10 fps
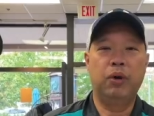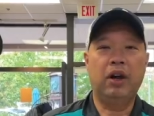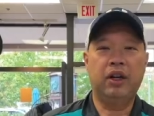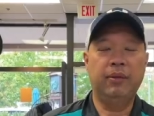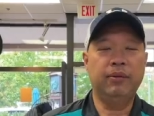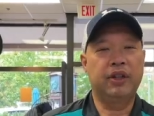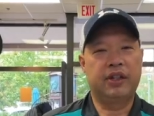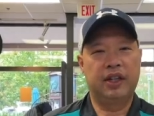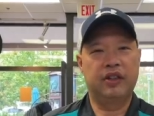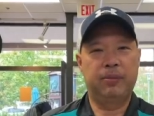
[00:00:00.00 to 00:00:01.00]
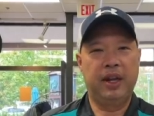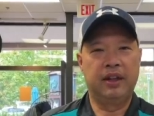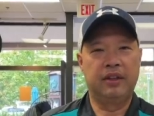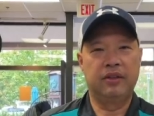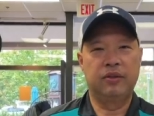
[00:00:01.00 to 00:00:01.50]
Welcome to Tennis Spin,
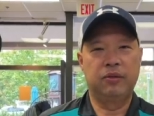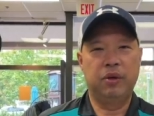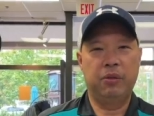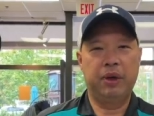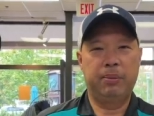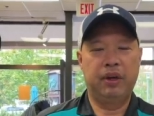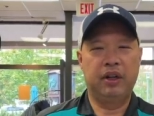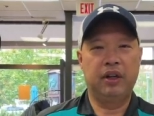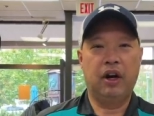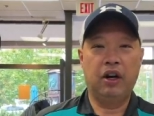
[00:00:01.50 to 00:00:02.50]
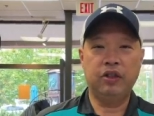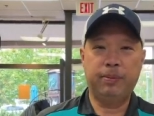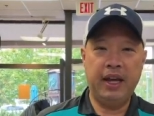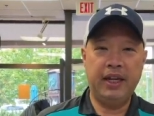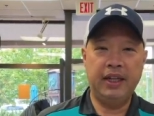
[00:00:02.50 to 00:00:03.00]
where we put our
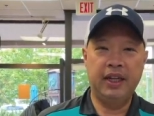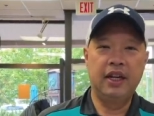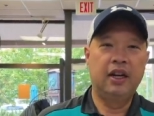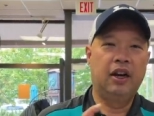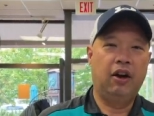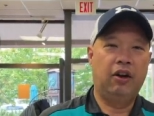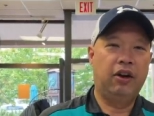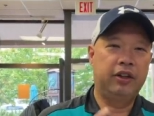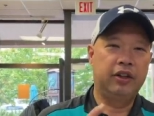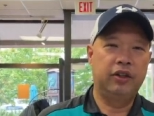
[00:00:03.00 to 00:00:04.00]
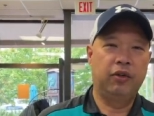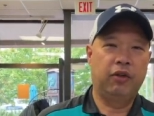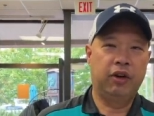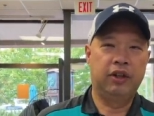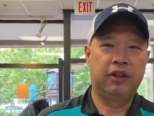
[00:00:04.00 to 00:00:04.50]
spin on
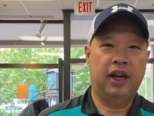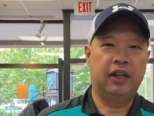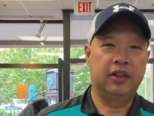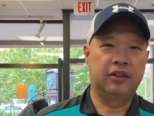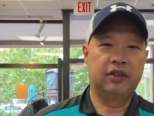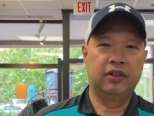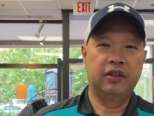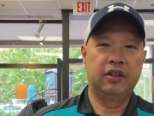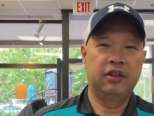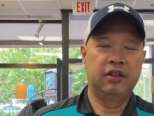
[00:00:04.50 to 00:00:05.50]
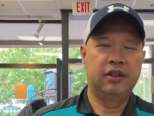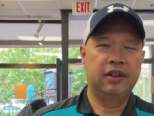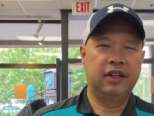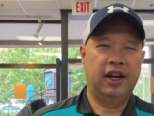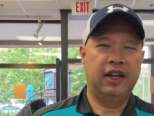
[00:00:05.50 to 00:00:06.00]
your tennis.
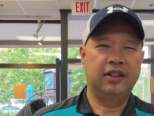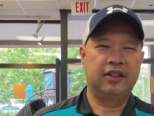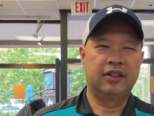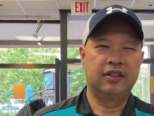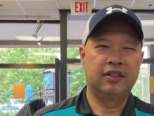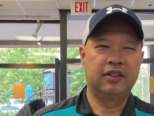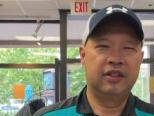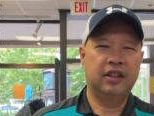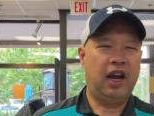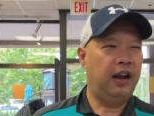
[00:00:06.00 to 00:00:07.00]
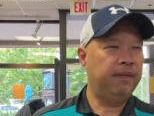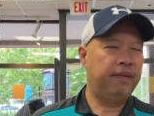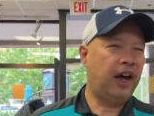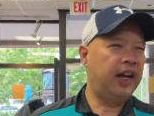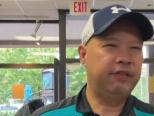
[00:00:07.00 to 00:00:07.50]
Guys, top
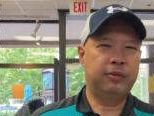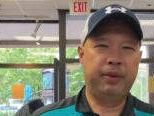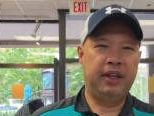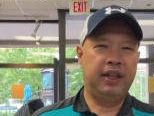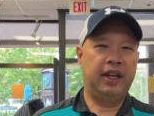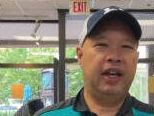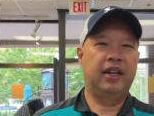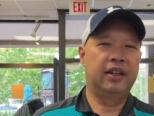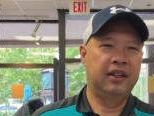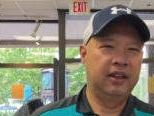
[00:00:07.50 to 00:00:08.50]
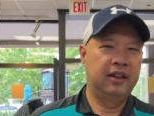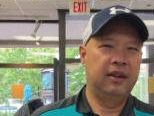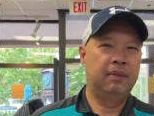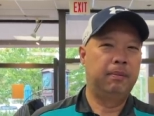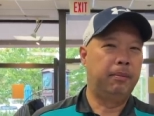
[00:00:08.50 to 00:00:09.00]
five spin today.
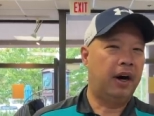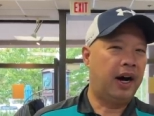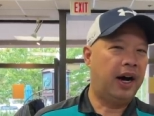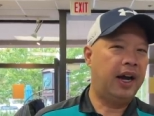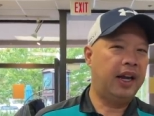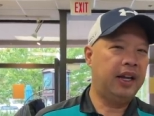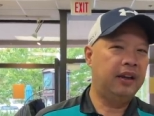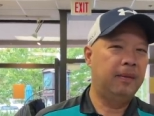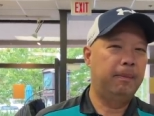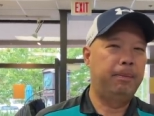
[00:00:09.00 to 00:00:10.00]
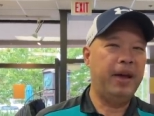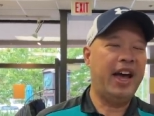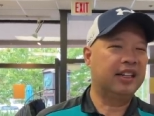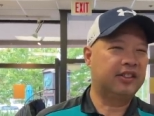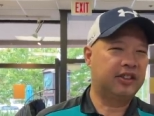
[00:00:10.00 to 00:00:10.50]
My
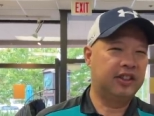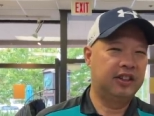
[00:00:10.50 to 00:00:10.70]
best